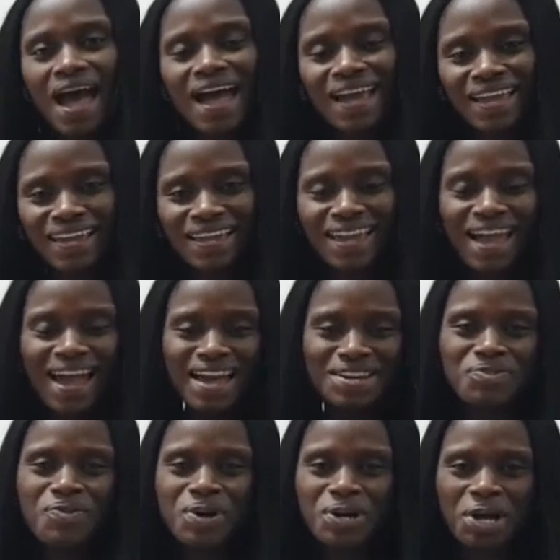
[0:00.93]
Hi and
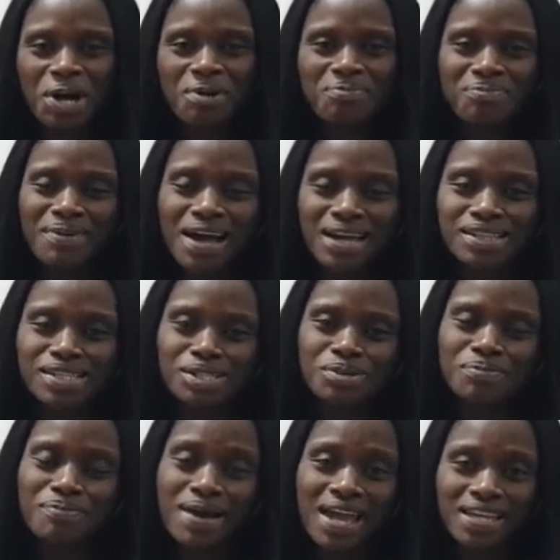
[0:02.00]
welcome back to
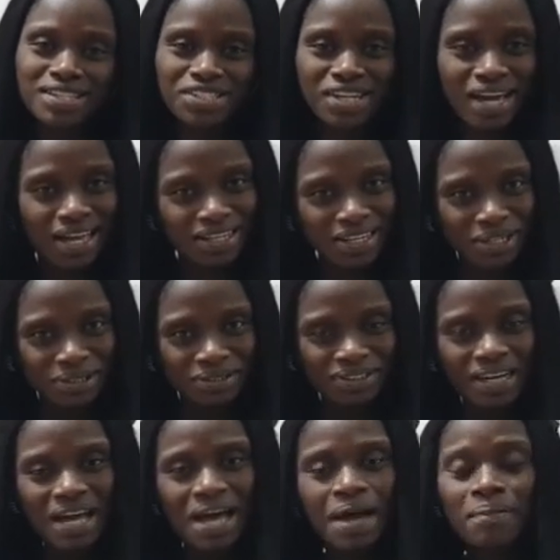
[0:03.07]
my channel.
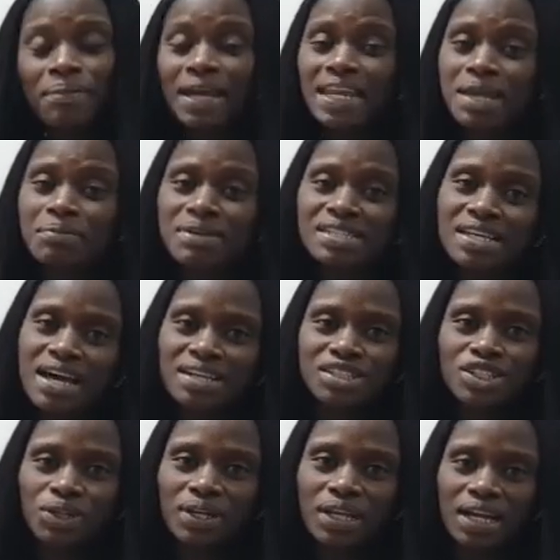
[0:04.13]
My name is
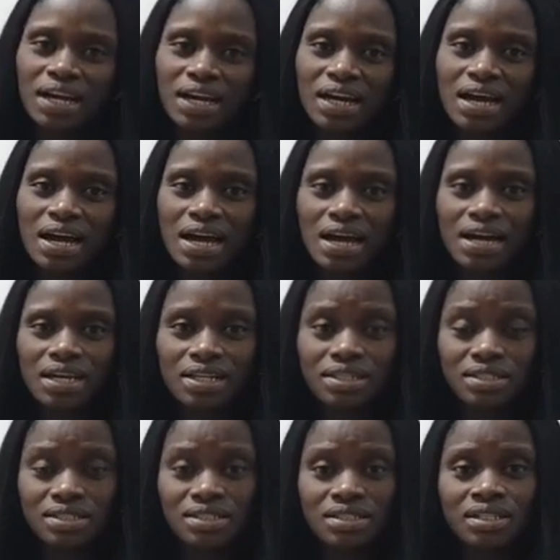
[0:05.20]
Adiola,
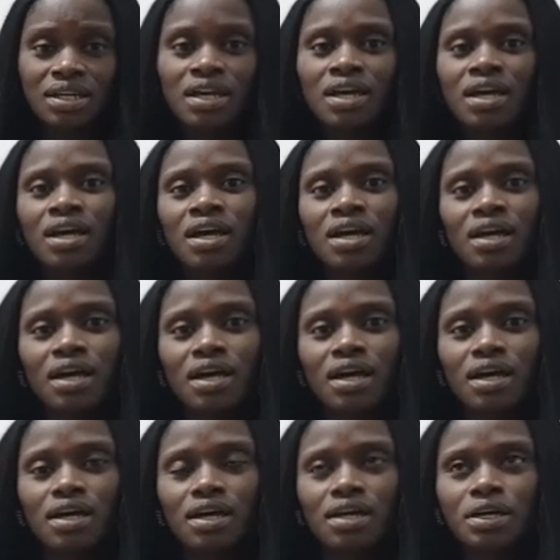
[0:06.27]
and
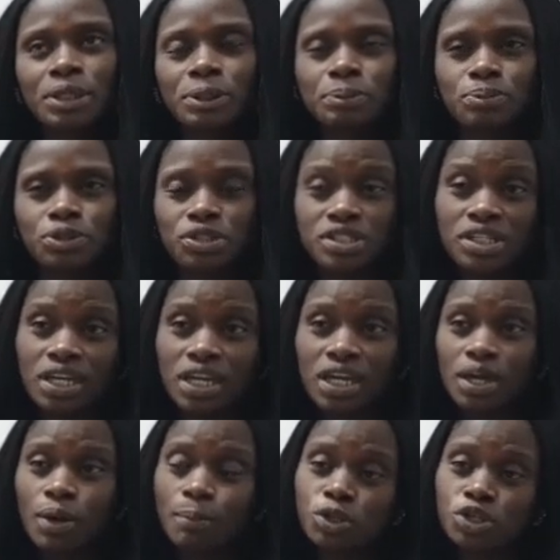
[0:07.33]
today
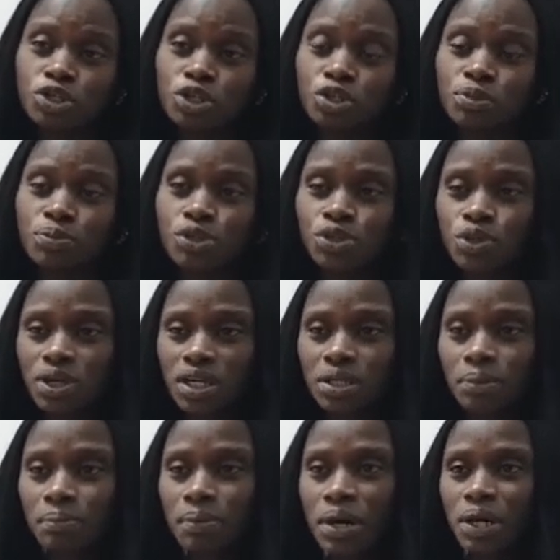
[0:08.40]
I'm just going to be talking
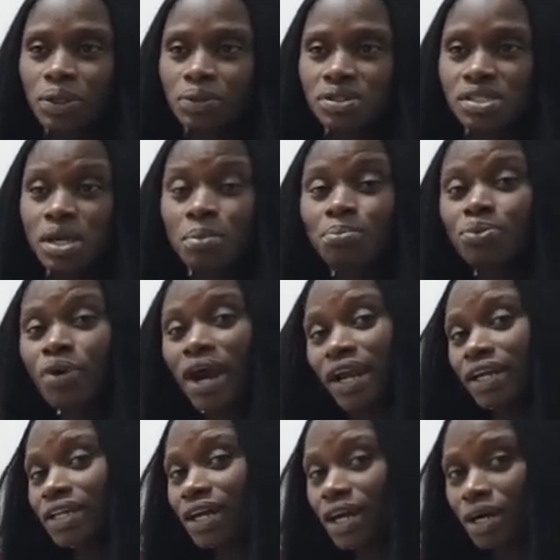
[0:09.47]
about
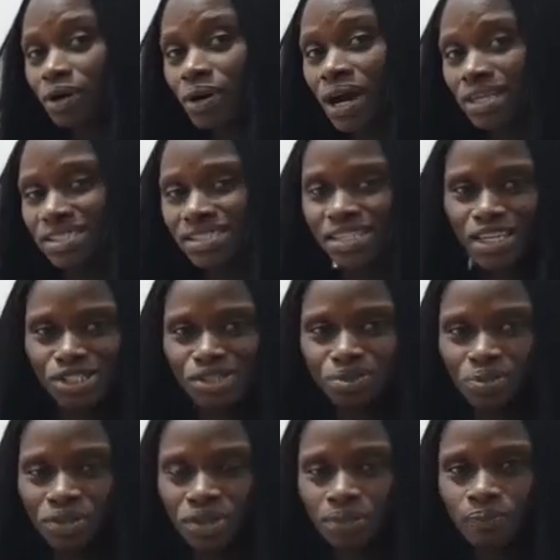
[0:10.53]
bridal
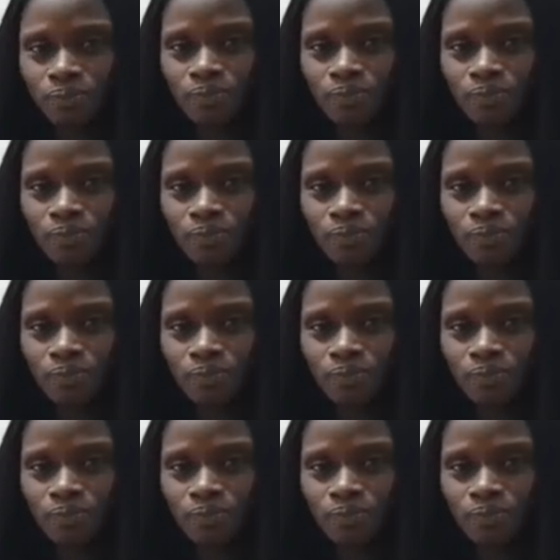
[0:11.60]
accessory.